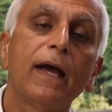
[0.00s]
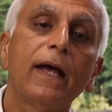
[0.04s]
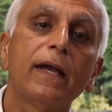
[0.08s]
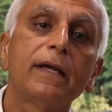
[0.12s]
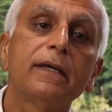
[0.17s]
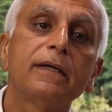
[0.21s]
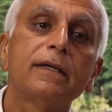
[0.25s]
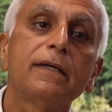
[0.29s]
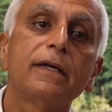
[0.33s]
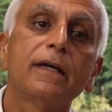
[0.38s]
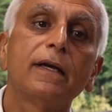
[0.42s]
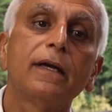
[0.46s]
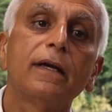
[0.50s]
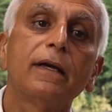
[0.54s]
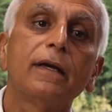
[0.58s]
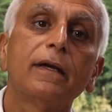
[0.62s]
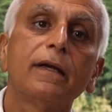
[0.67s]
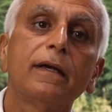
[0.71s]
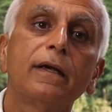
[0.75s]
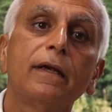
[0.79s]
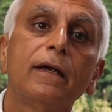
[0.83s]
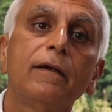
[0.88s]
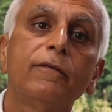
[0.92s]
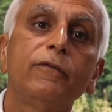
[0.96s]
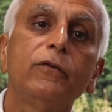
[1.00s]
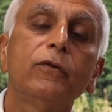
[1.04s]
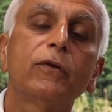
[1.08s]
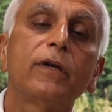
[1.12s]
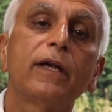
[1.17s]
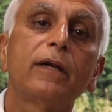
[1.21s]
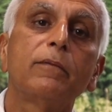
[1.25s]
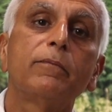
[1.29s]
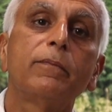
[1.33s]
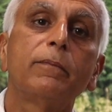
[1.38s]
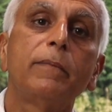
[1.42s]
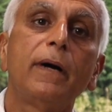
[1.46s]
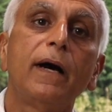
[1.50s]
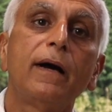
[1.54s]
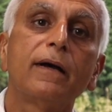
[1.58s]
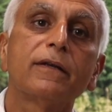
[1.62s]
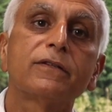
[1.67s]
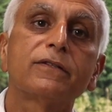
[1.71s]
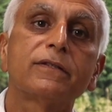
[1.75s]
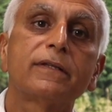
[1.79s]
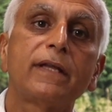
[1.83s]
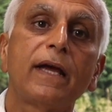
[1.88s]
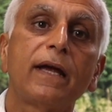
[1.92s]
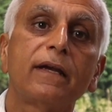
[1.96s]
And if you can
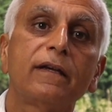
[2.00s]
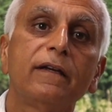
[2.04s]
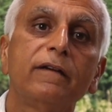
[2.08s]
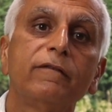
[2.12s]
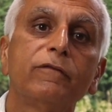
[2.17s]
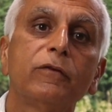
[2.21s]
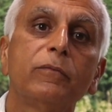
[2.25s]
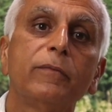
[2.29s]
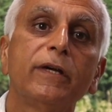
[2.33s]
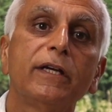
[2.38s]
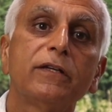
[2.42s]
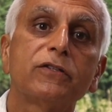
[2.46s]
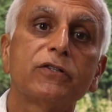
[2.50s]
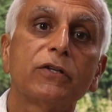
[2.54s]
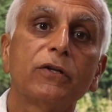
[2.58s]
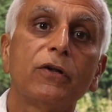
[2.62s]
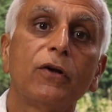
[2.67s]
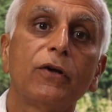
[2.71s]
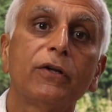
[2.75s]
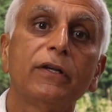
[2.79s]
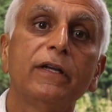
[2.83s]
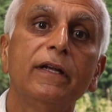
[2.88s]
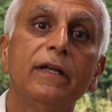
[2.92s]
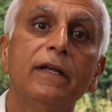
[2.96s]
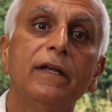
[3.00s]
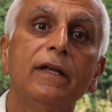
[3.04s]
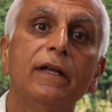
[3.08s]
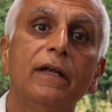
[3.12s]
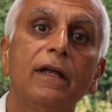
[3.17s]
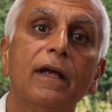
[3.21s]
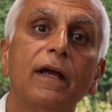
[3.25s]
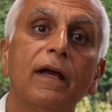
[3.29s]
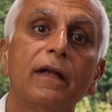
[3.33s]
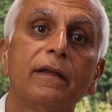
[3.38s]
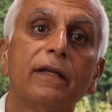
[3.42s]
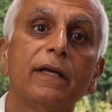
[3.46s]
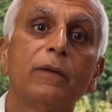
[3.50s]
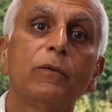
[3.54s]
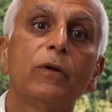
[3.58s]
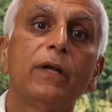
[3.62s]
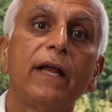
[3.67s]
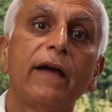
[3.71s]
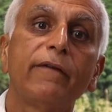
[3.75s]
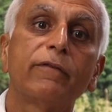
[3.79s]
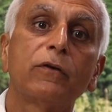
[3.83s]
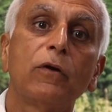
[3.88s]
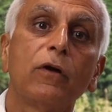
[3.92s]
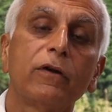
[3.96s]
pass that information on, they will
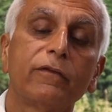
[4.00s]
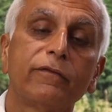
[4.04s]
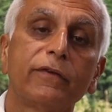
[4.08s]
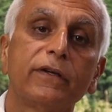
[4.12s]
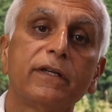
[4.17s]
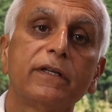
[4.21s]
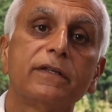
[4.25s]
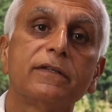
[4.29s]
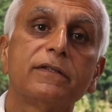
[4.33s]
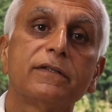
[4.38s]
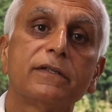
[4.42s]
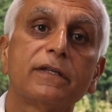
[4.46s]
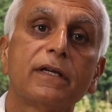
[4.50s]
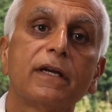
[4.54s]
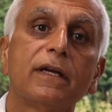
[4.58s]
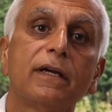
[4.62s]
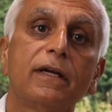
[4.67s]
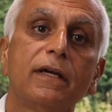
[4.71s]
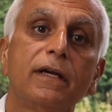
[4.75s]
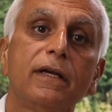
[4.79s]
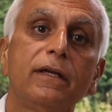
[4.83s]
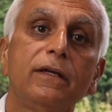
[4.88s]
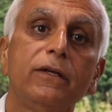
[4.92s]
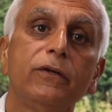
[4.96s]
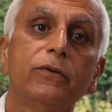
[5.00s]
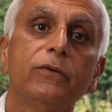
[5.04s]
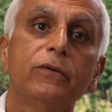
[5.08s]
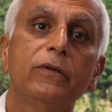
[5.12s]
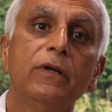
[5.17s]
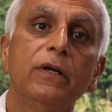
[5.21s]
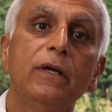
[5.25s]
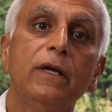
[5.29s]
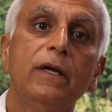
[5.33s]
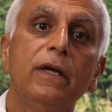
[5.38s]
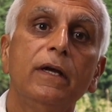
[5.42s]
have confidence in you.